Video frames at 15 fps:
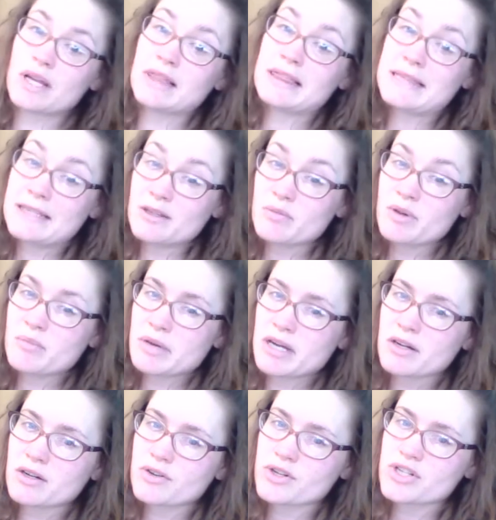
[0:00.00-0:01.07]
little bit
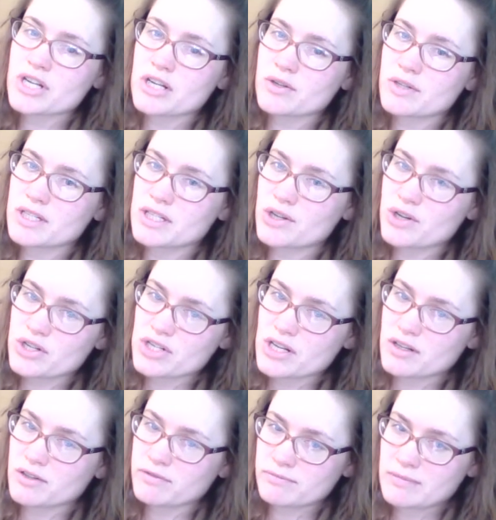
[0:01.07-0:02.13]
better crescendo and
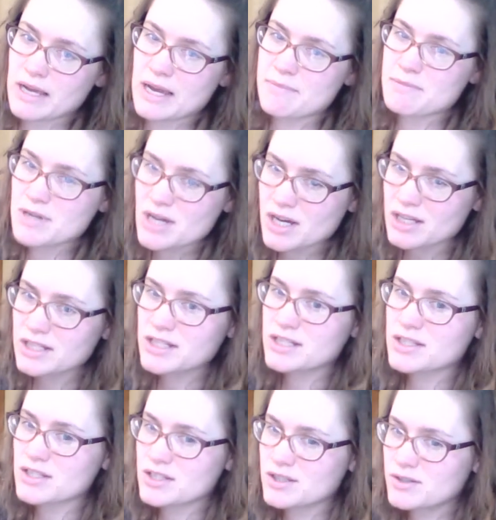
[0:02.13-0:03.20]
decrescendo. I'm not
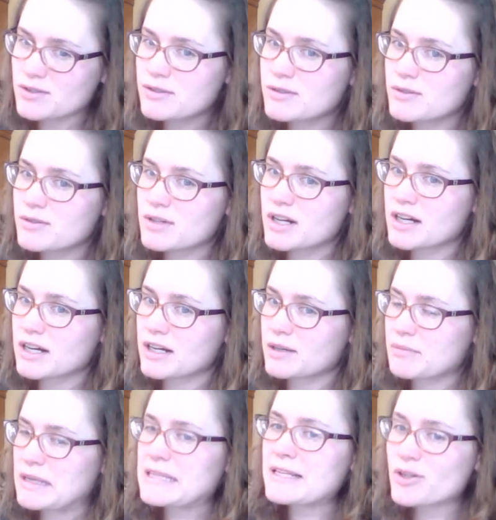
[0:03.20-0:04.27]
too,
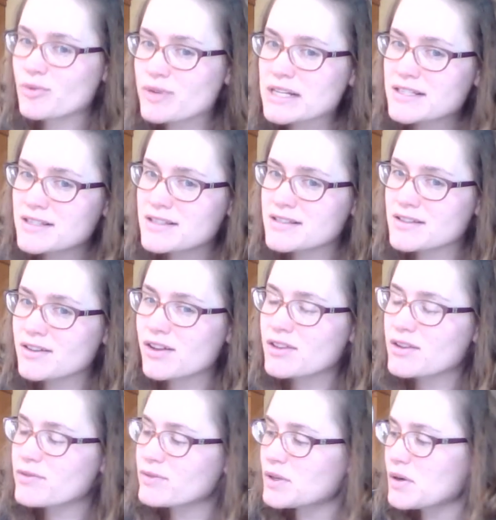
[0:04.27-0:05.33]
a little rusty still on
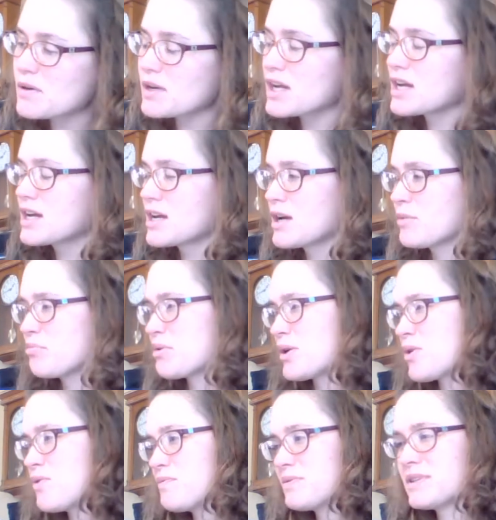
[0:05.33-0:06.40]
the flute, but
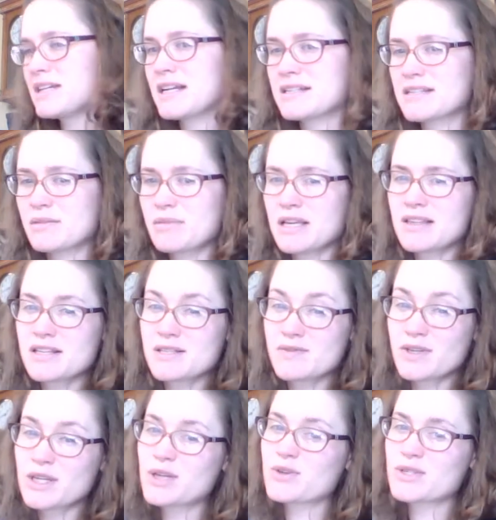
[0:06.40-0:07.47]
hopefully as I make these
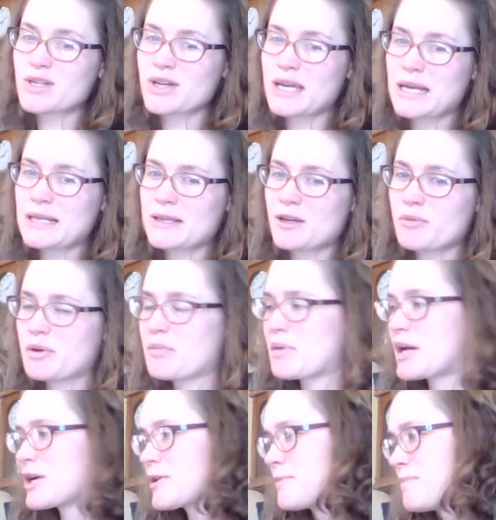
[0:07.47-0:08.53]
videos I'll get a little bit
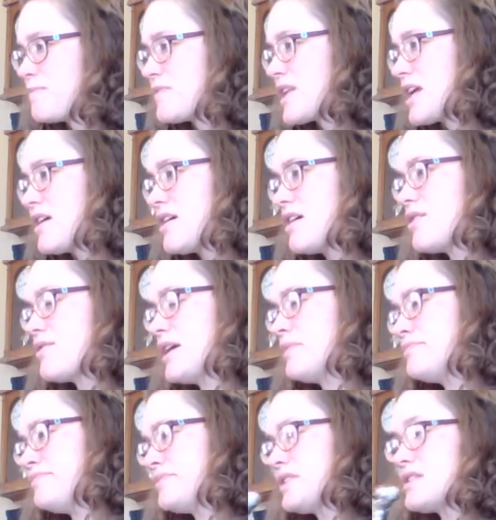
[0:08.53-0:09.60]
better. All right,
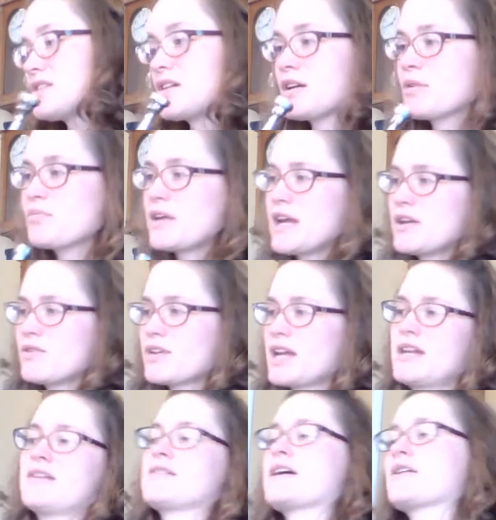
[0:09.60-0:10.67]
starting piano,
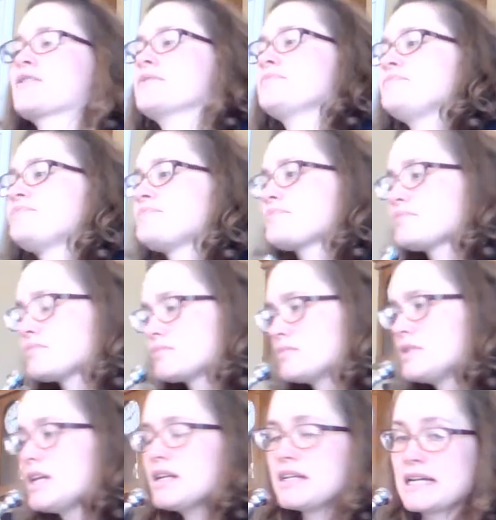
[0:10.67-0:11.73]
getting louder.
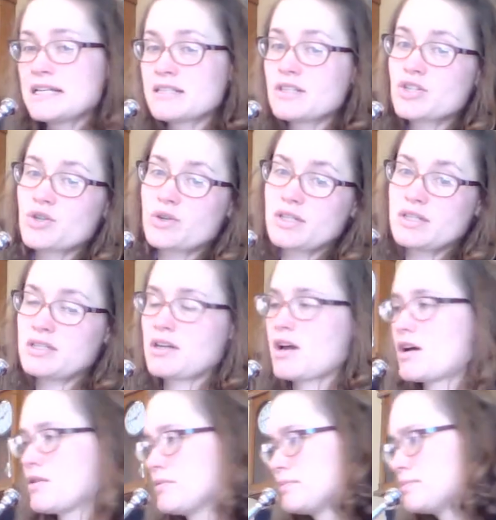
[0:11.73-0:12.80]
Nice and short staccato.